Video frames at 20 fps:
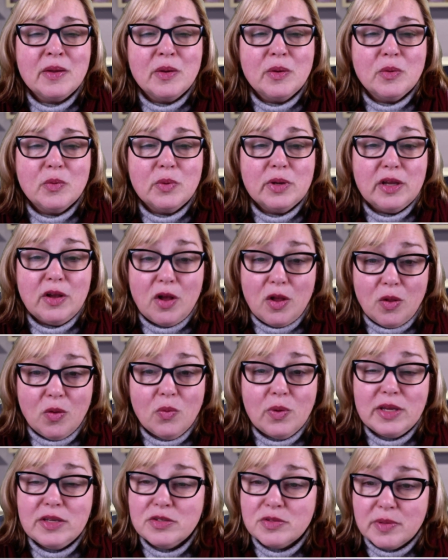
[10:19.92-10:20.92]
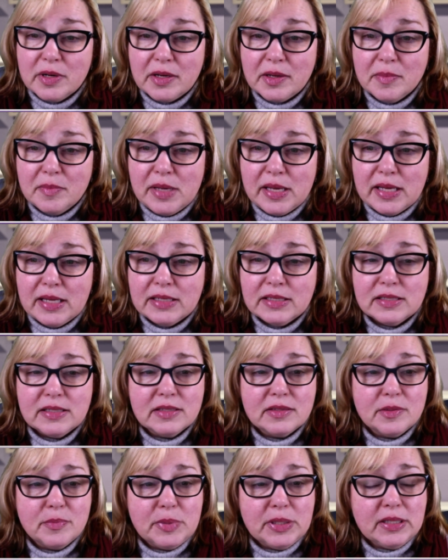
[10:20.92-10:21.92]
We always recommend
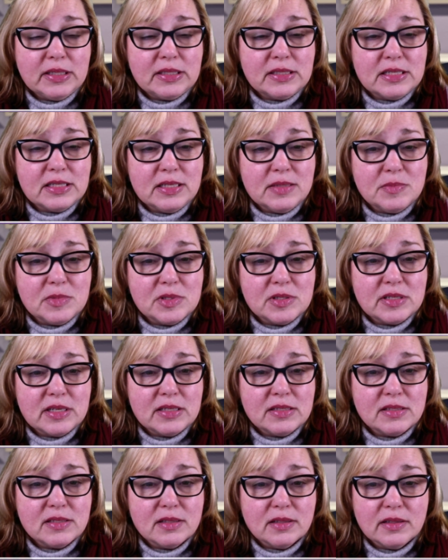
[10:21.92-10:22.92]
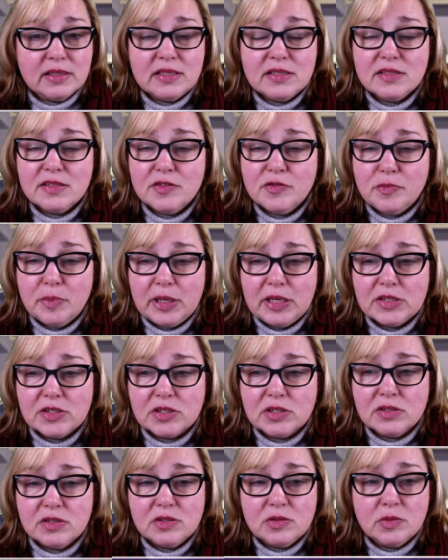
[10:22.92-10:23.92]
that the billing team sends the list of
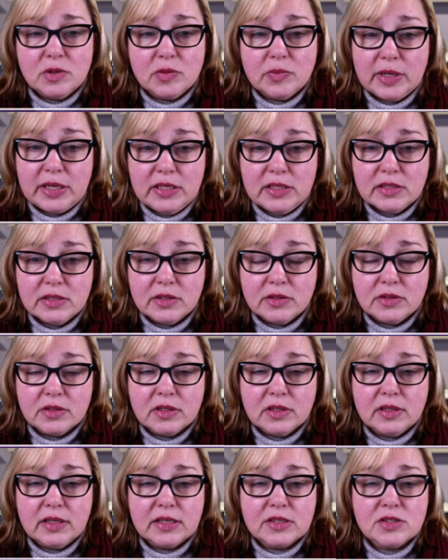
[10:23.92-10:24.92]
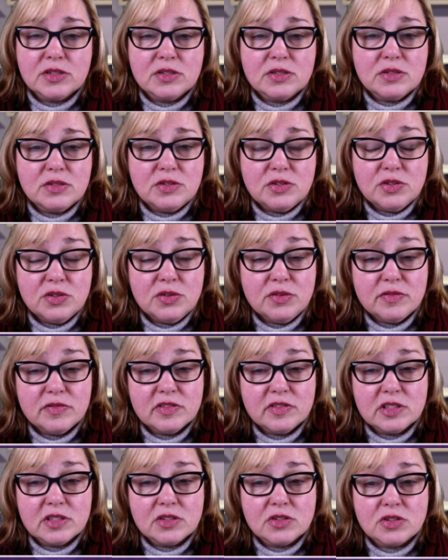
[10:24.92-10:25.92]
patients who are ready to go to collections to the
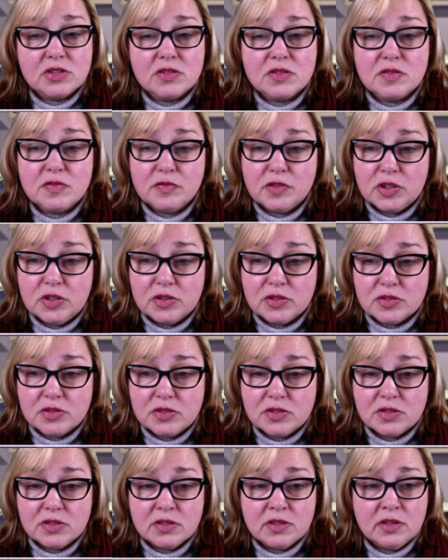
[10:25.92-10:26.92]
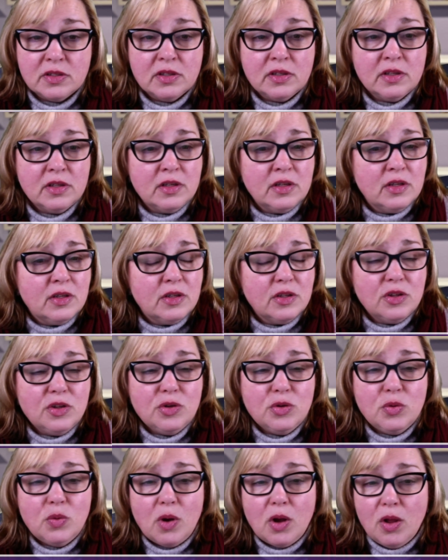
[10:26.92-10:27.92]
physicians first.
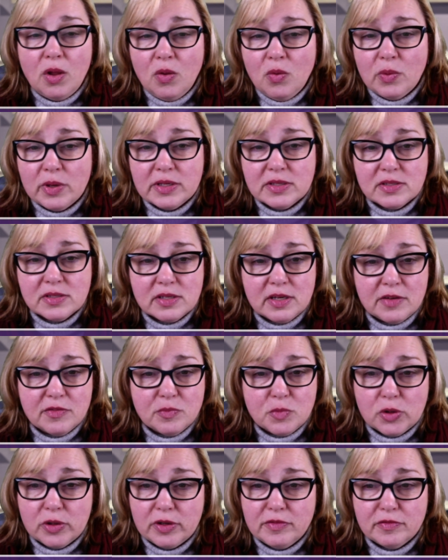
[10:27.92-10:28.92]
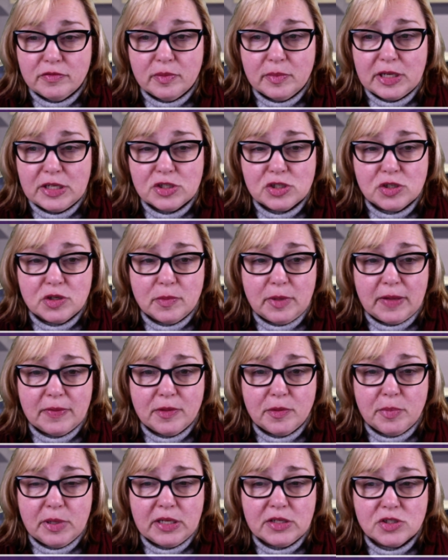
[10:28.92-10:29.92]
You always have more information about
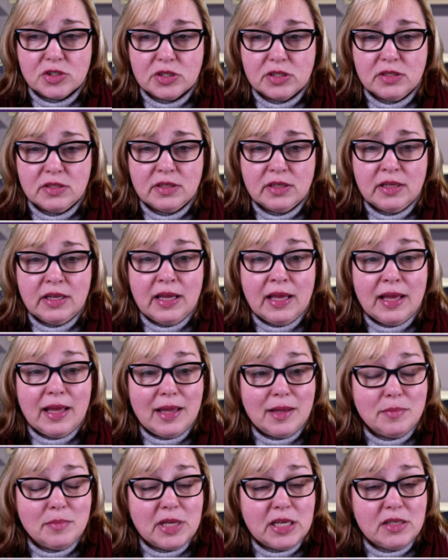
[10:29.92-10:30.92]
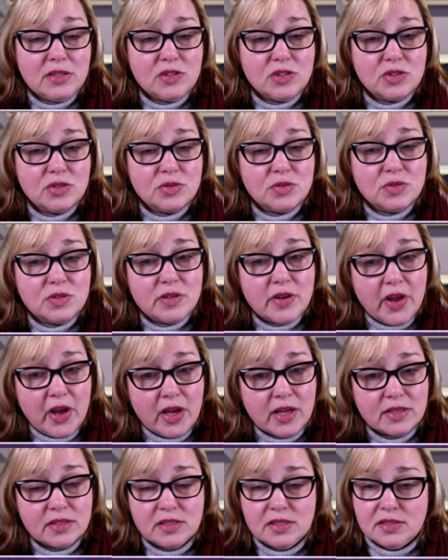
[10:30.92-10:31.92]
the patient and may choose
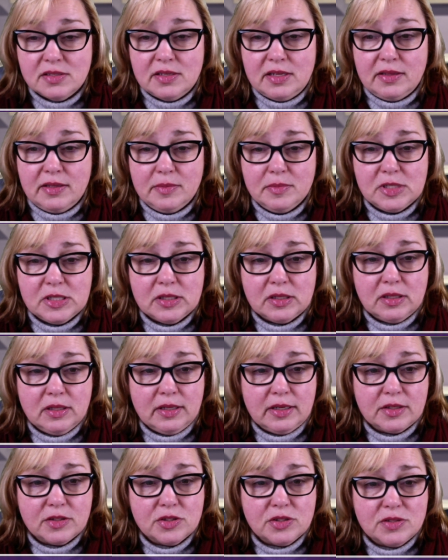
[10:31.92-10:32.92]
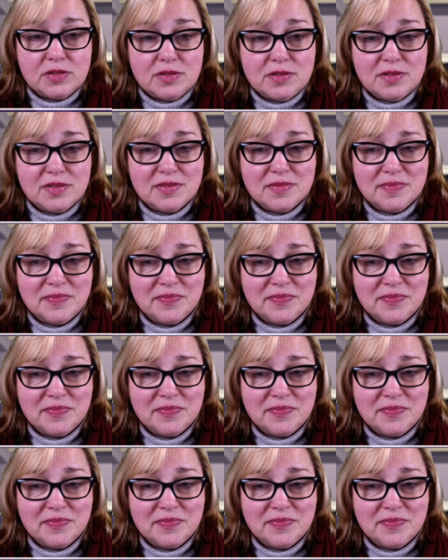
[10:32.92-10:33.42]
not to send them to collections.